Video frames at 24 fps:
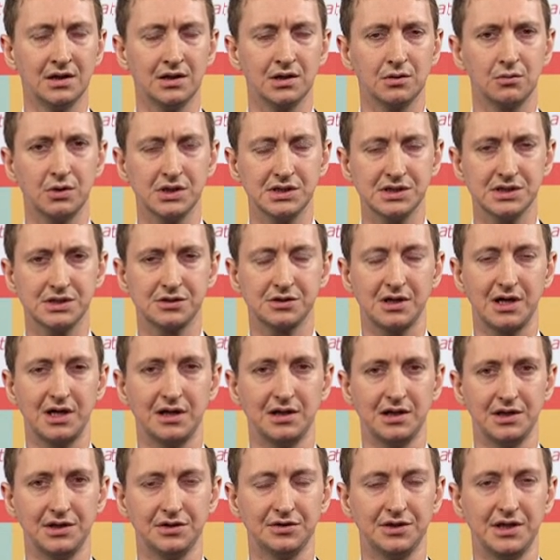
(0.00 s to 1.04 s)
There was a trial
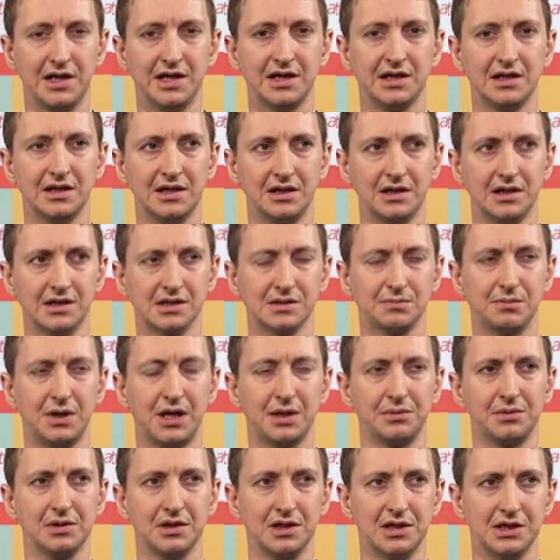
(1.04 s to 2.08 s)
undertaken in this
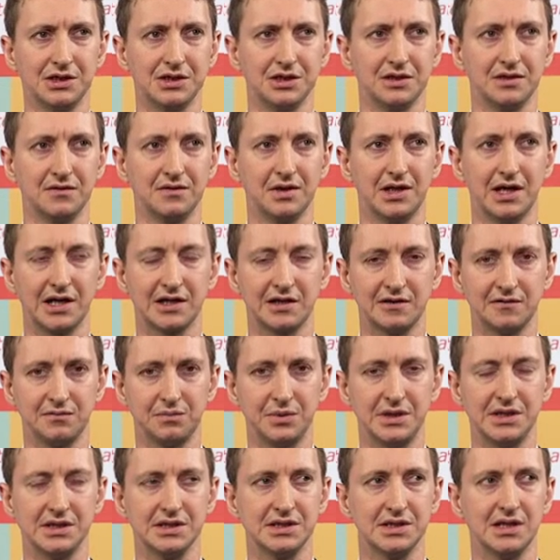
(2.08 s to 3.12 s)
population of elective
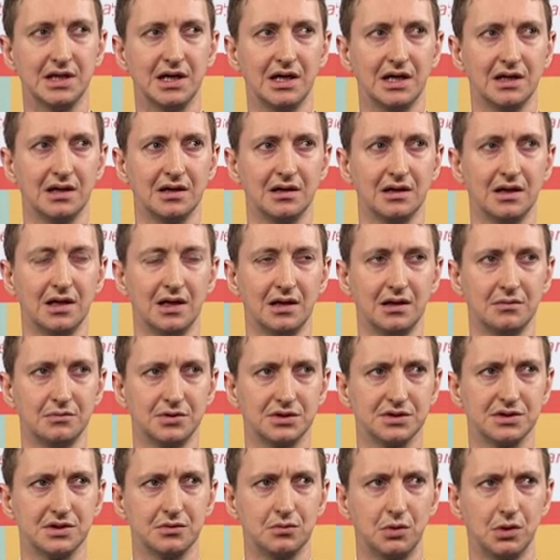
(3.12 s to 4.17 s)
PCI,
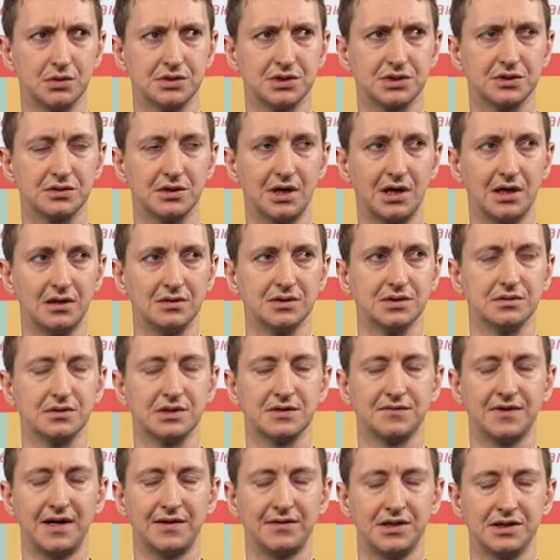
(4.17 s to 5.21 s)
which is the WOEST trial. So it's
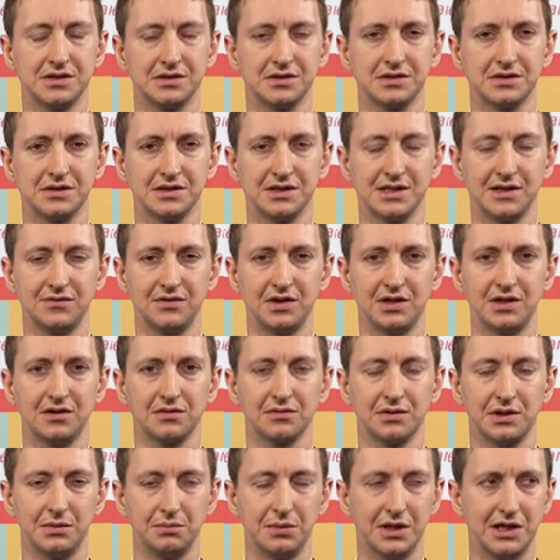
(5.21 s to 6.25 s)

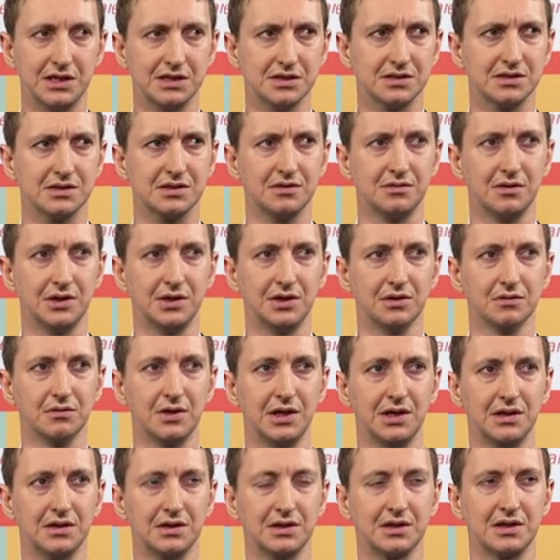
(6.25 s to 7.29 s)
573 patients who
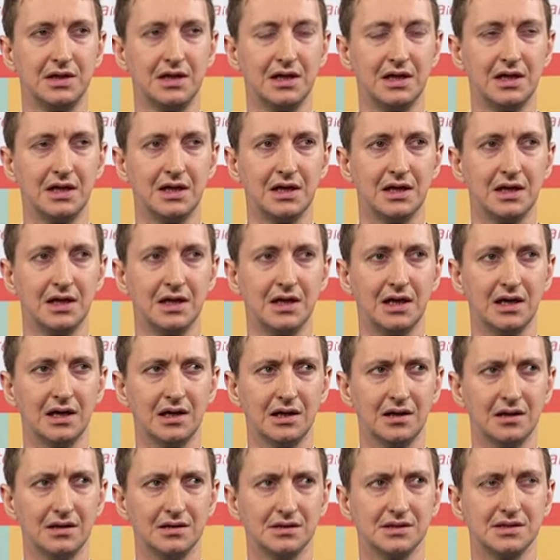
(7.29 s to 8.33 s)
underwent
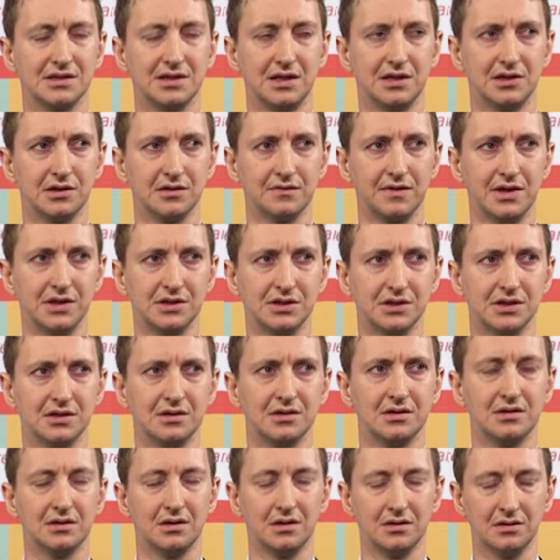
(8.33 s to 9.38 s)

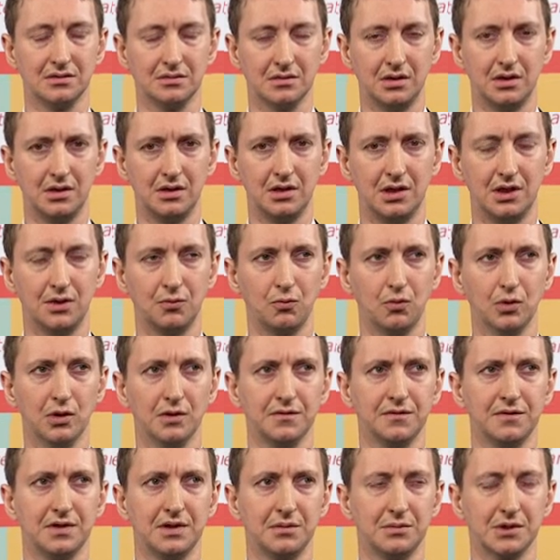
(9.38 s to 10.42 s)
intervention. They're all on
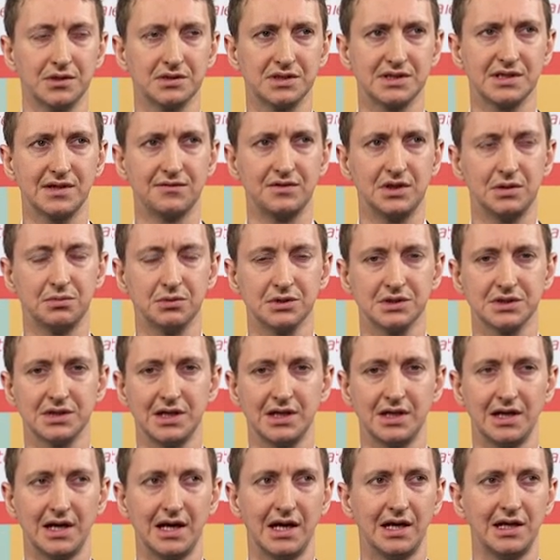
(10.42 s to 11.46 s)
warfarin. About
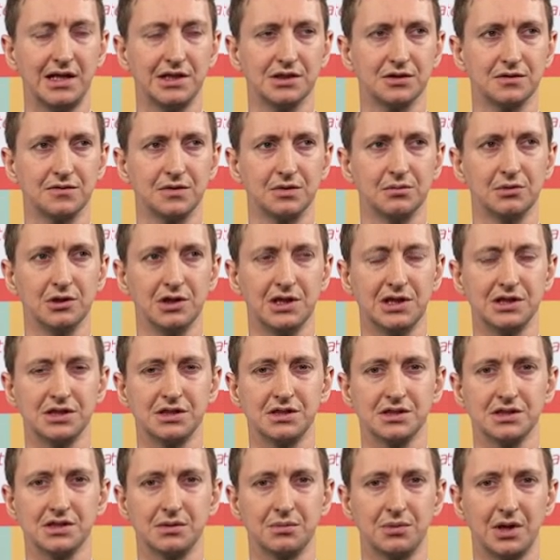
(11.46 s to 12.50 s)
70% had atrial
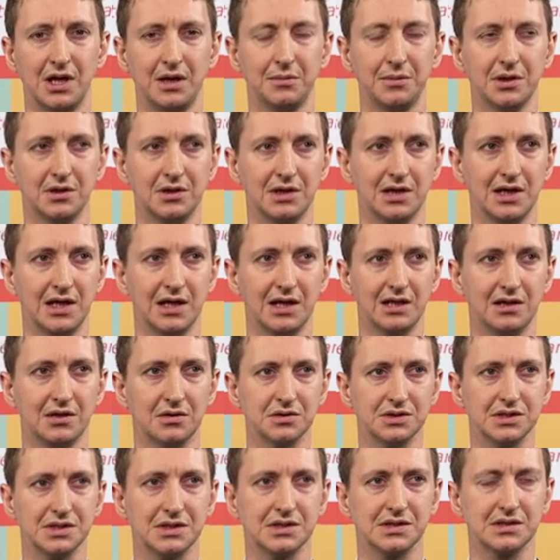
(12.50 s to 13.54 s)
fibrillation as their primary
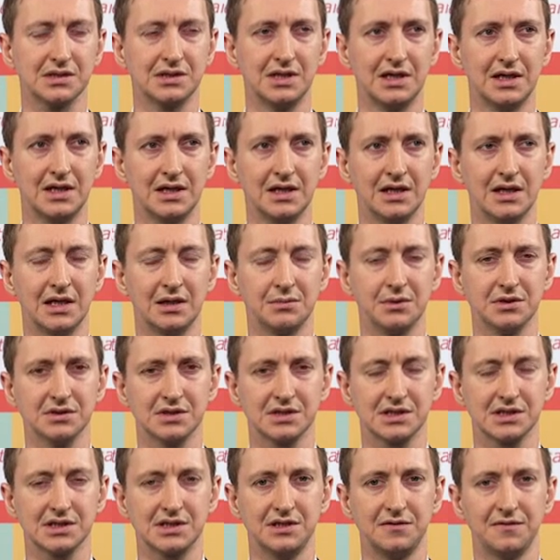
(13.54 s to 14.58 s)
diagnosis, and about
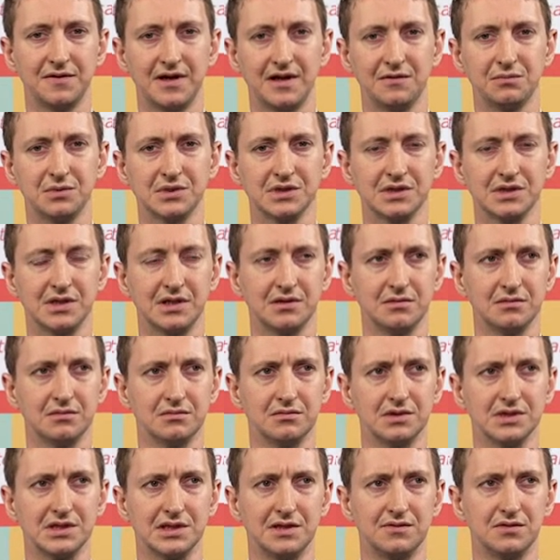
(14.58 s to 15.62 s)
65%
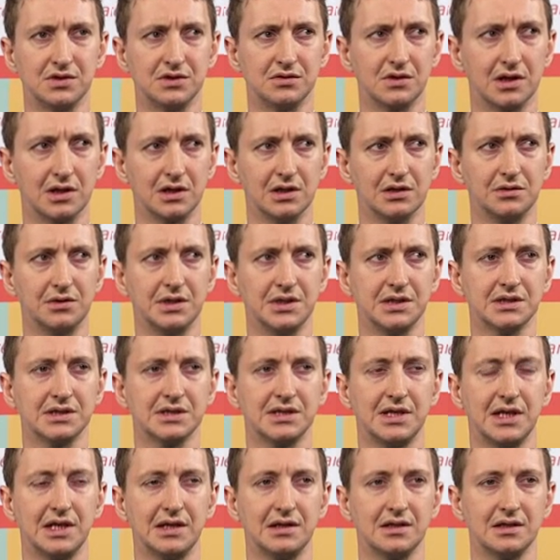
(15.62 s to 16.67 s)
received a drug-eluting
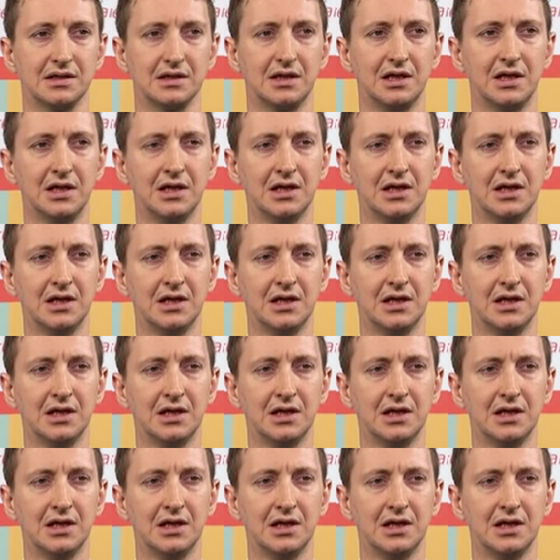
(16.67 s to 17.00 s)
stent.